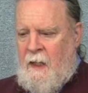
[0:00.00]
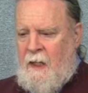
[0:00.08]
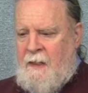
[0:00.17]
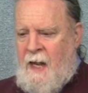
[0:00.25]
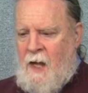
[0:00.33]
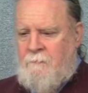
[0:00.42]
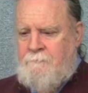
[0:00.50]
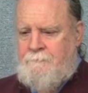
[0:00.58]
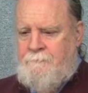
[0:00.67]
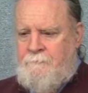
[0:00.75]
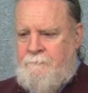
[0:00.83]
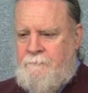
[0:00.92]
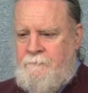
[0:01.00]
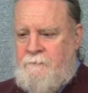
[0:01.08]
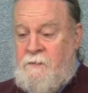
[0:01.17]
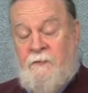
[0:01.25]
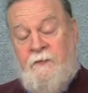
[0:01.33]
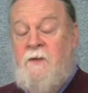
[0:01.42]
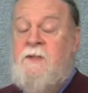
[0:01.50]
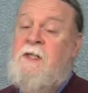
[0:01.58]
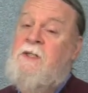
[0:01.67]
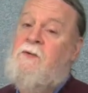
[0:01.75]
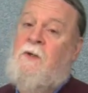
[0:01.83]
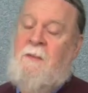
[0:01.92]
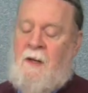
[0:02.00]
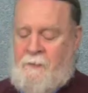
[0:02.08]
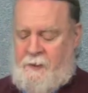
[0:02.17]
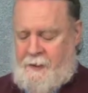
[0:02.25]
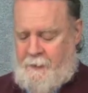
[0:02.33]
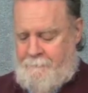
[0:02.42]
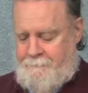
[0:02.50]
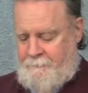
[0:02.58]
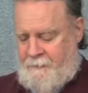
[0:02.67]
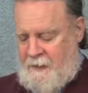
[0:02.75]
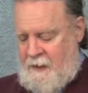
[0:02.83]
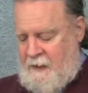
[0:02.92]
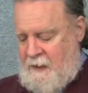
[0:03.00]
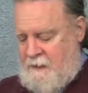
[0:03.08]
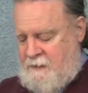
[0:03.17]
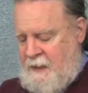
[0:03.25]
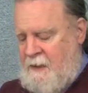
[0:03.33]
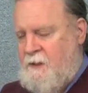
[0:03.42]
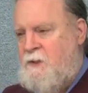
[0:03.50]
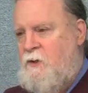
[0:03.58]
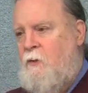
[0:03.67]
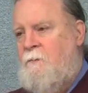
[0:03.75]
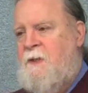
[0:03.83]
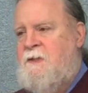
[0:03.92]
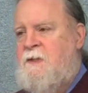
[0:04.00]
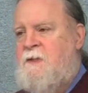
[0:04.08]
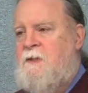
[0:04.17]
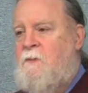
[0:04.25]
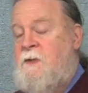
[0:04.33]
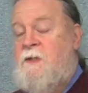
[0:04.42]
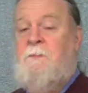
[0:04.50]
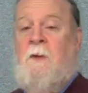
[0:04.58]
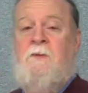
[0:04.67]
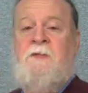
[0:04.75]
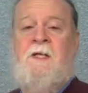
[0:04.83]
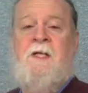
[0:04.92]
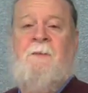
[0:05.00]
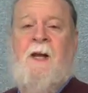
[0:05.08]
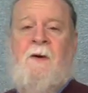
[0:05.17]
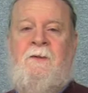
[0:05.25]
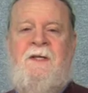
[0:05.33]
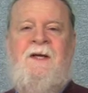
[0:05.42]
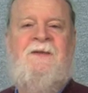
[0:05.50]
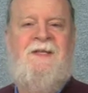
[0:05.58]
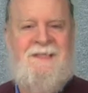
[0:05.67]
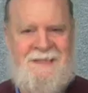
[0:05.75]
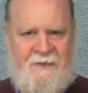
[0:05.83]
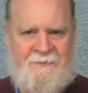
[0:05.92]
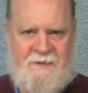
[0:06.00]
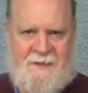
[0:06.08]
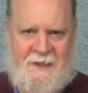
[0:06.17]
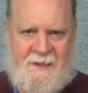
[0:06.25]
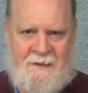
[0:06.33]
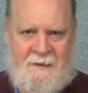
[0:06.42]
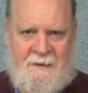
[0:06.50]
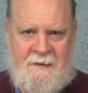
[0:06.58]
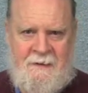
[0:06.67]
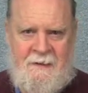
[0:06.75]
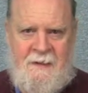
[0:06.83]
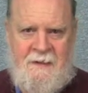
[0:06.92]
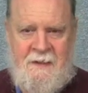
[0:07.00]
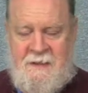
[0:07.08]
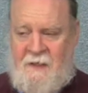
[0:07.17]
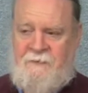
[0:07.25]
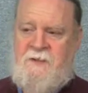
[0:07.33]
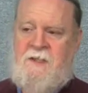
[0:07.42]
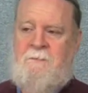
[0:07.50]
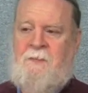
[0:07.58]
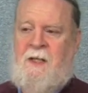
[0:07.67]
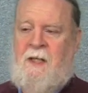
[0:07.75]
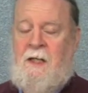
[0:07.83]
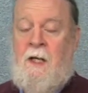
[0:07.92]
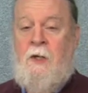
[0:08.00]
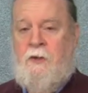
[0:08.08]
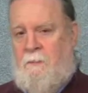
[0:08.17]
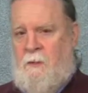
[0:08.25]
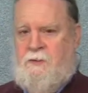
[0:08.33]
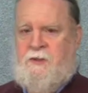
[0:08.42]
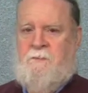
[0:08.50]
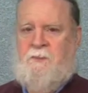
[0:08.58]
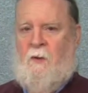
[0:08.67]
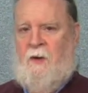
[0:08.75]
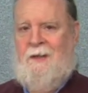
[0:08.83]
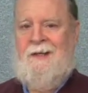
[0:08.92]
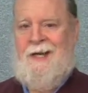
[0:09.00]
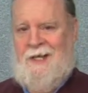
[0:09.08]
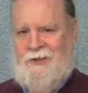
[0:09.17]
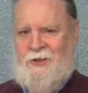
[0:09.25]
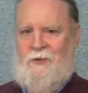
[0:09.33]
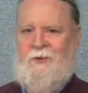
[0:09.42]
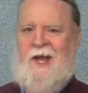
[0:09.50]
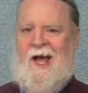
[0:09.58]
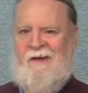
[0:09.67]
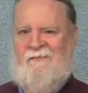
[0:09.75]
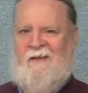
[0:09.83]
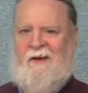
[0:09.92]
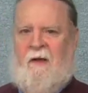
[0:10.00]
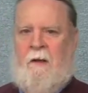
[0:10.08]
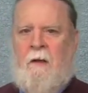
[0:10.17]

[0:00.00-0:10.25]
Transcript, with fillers: Now, the first thing to remember here is that this whole business was supposedly about the deficit, the deficit being the most important issue ever.